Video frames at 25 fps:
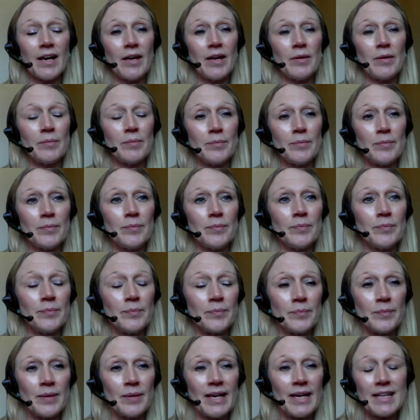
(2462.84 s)
At
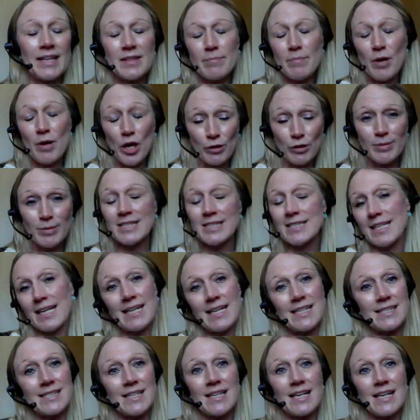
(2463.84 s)
the moment,
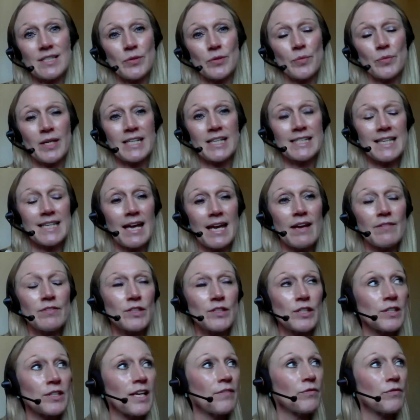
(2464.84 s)
it isn't. That's all we can say. If